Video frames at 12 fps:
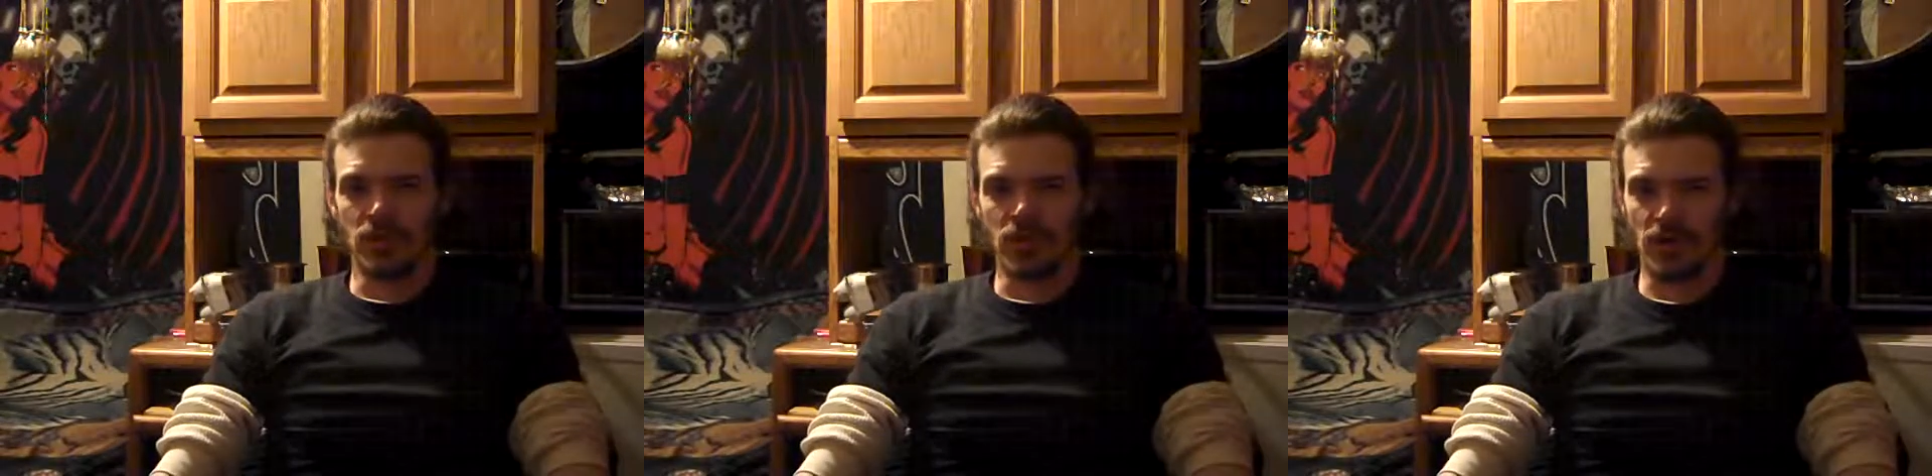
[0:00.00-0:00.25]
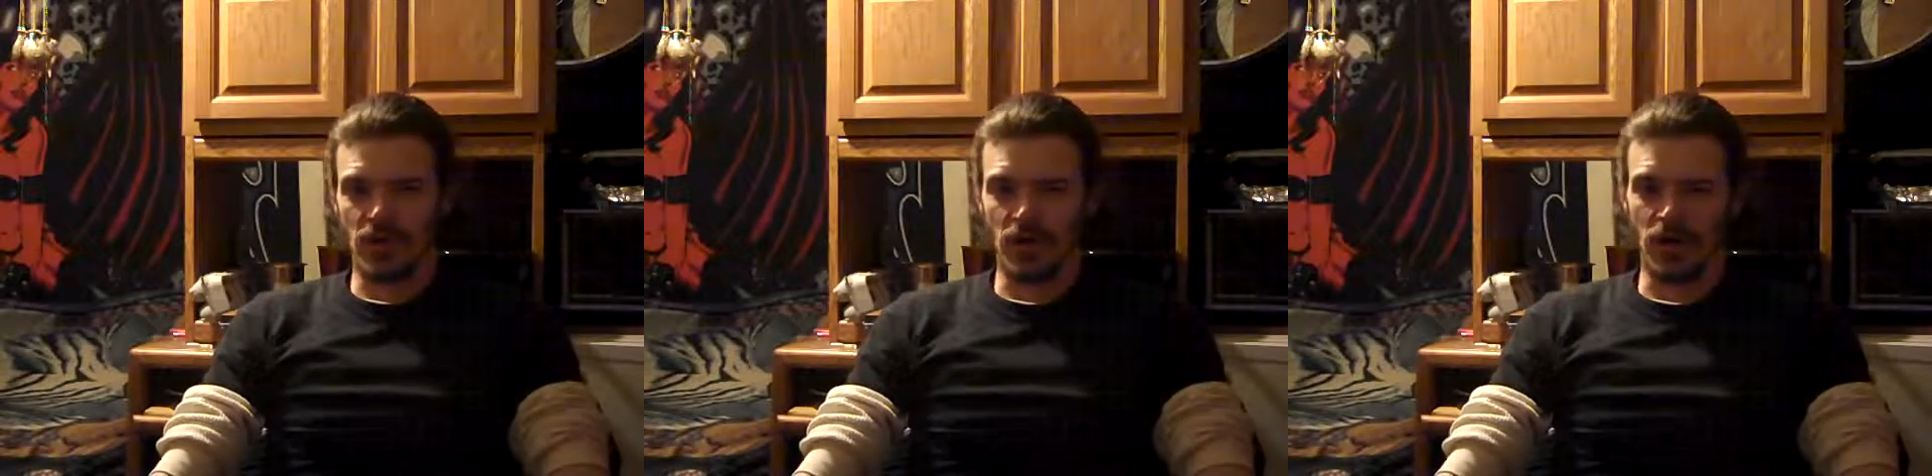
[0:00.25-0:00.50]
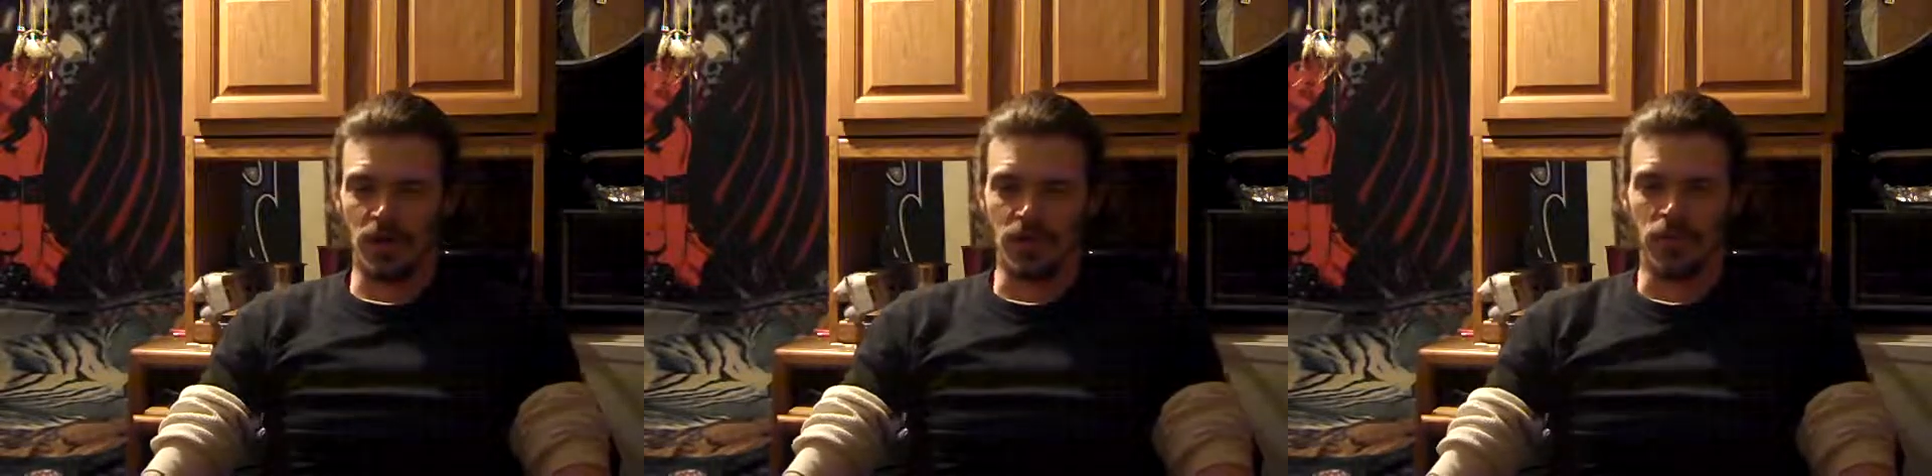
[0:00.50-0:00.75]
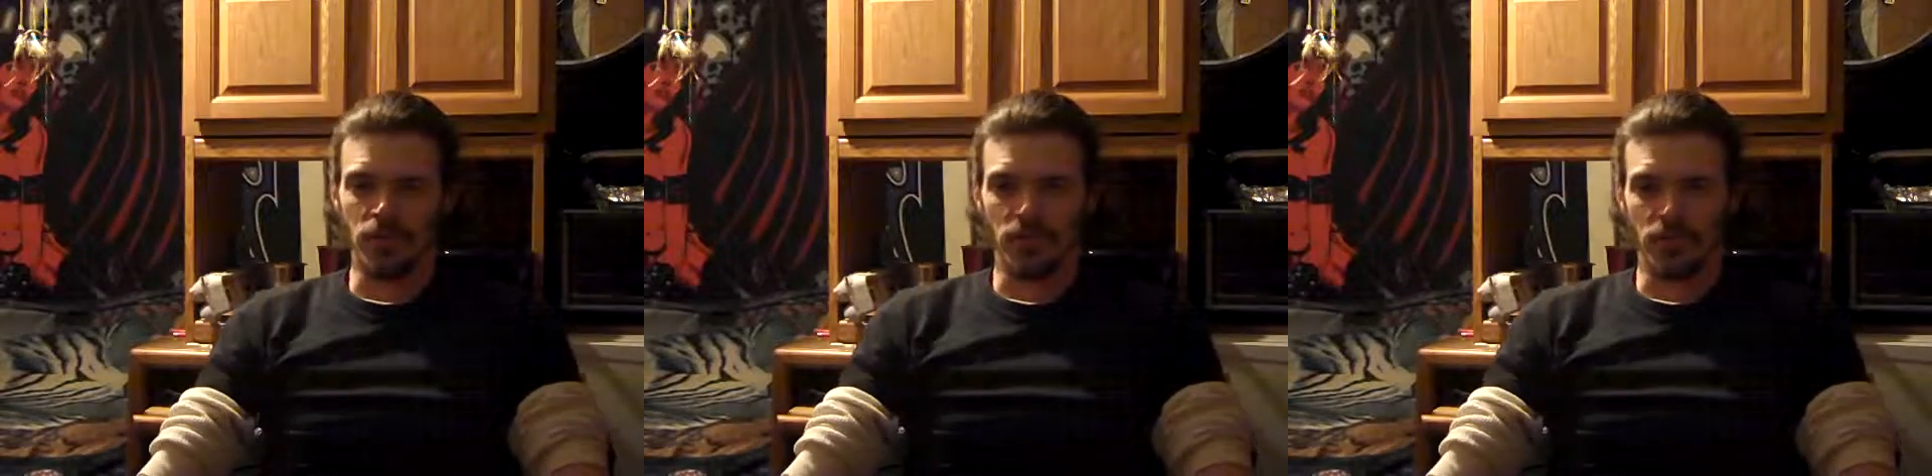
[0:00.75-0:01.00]
this kind
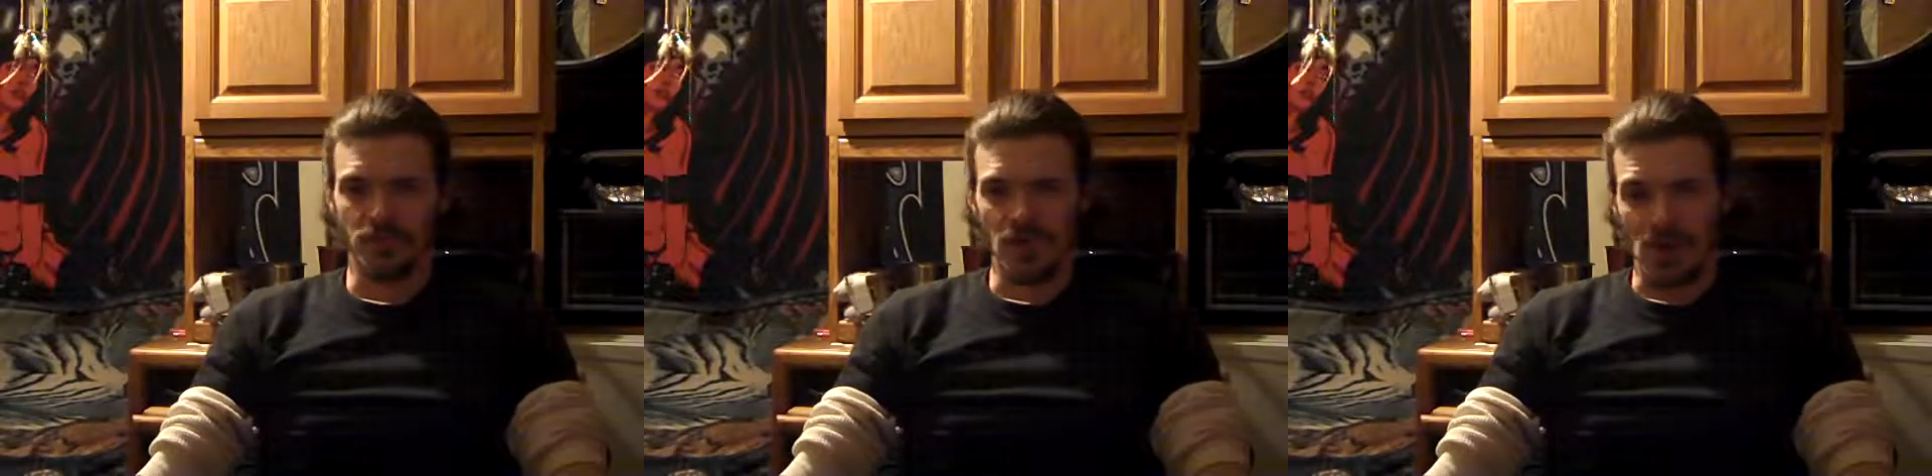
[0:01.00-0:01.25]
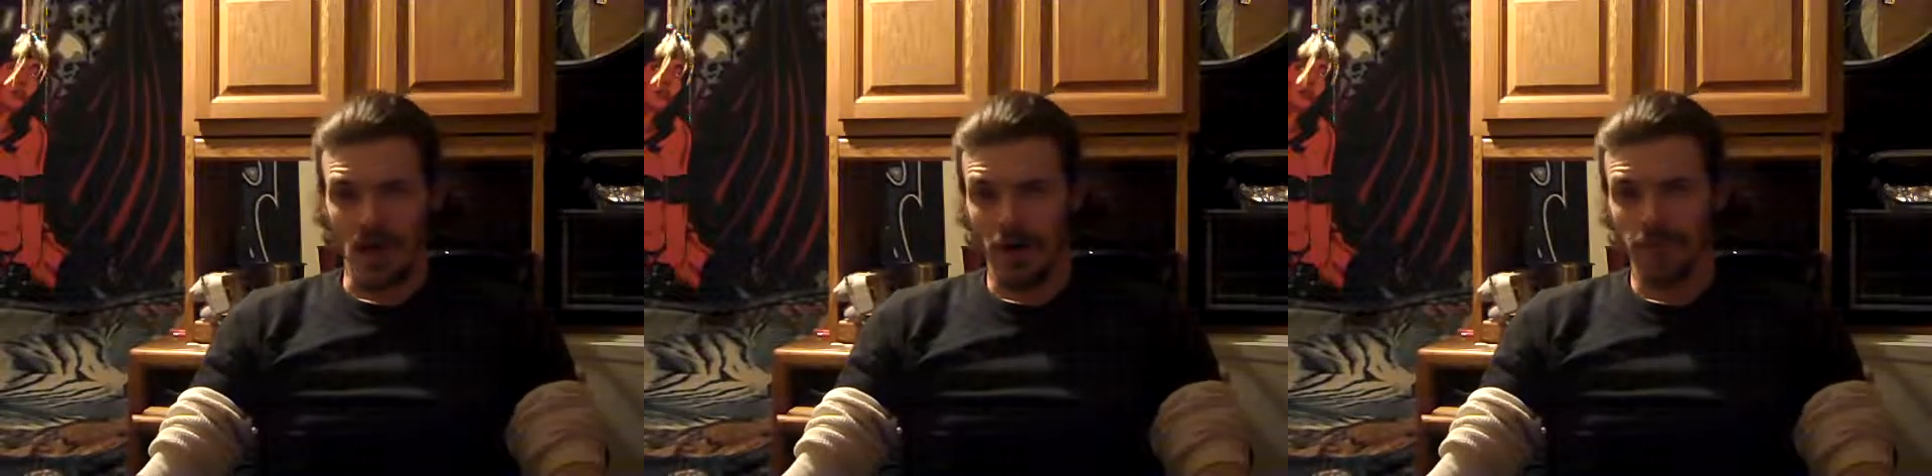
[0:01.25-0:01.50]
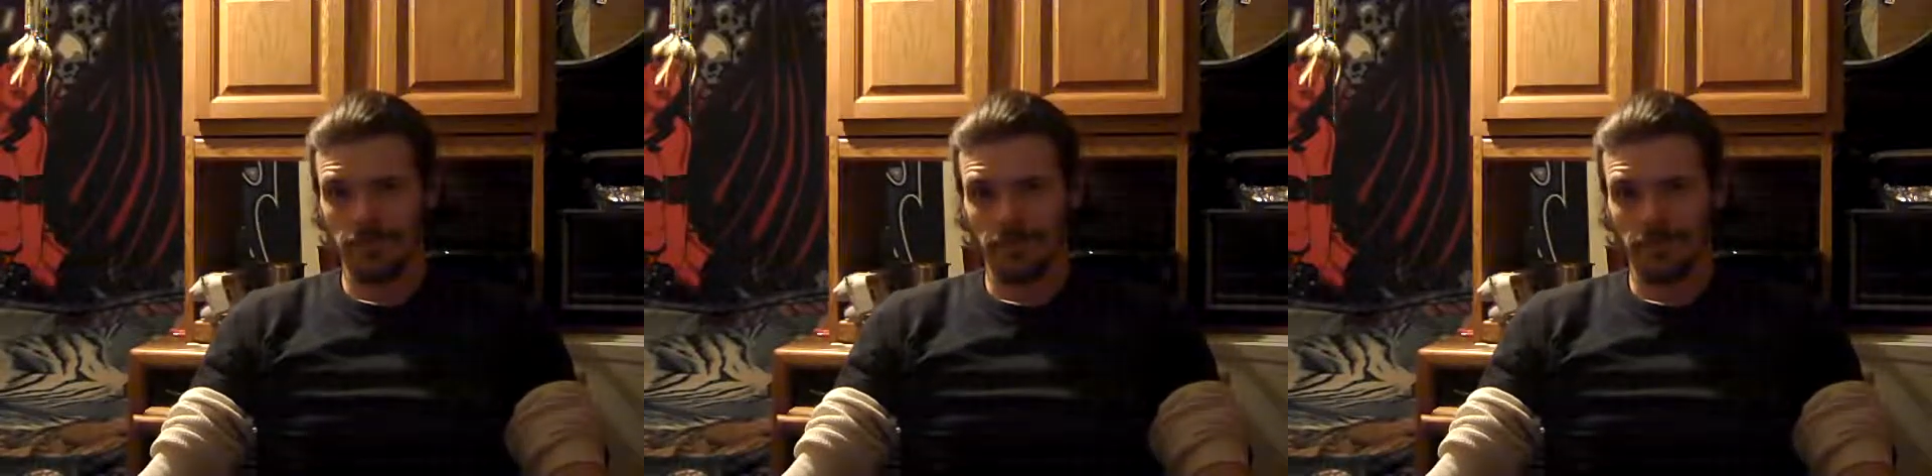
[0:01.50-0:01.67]
of not